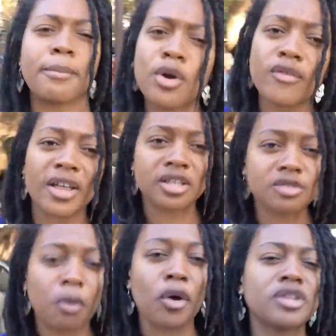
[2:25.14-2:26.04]
move at
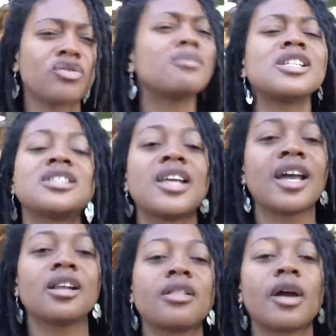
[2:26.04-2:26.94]
this point, so I'm just
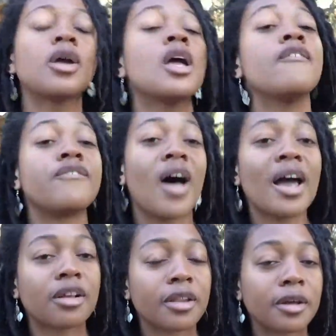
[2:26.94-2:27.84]
standing there.
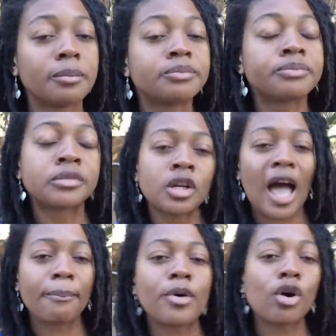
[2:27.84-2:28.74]
Finally,
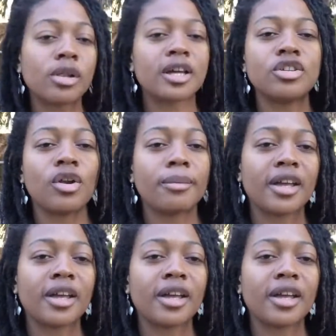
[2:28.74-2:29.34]
I pull, I'm